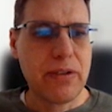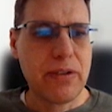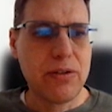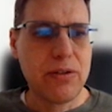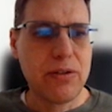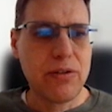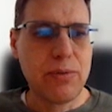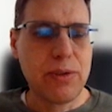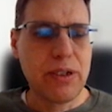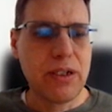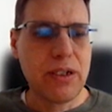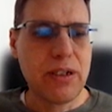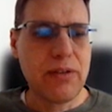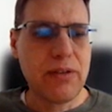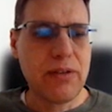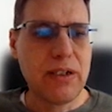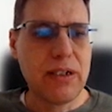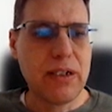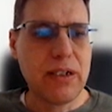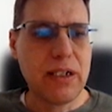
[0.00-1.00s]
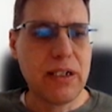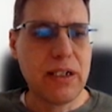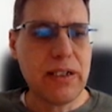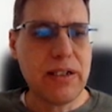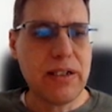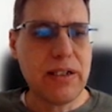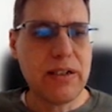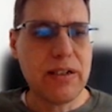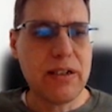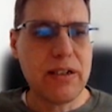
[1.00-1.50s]
So we have the
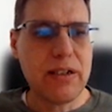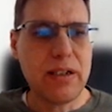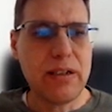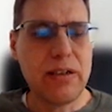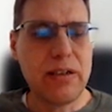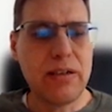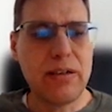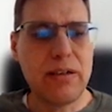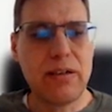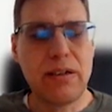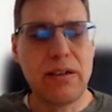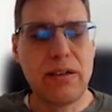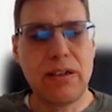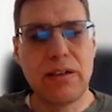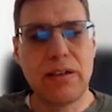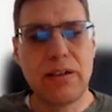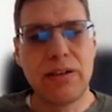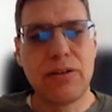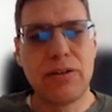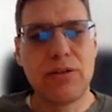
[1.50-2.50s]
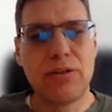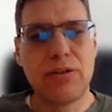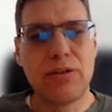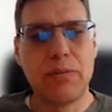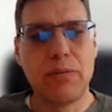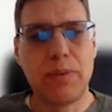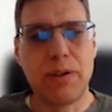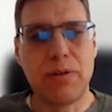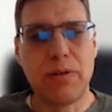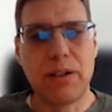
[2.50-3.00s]
classes added related to
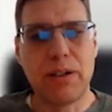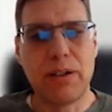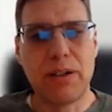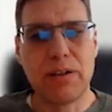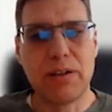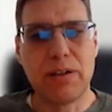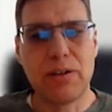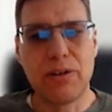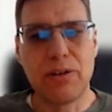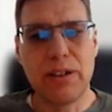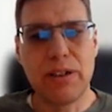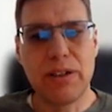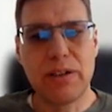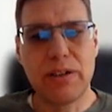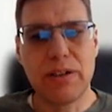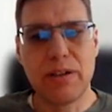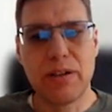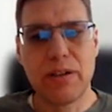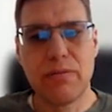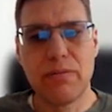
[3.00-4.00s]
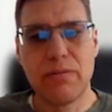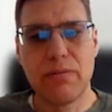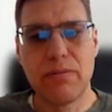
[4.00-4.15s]
the power electronics.